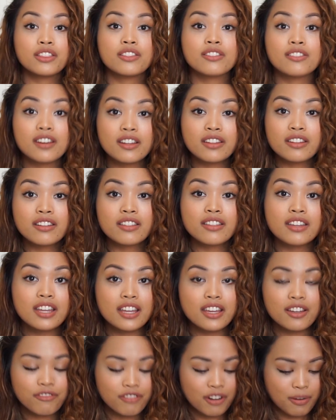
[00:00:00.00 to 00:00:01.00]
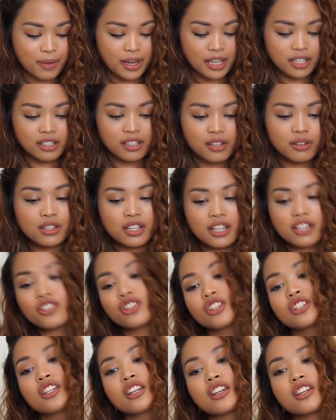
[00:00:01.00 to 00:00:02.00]
Another thing from ASOS is
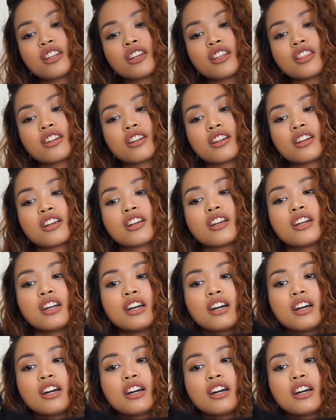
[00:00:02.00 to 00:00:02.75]
just another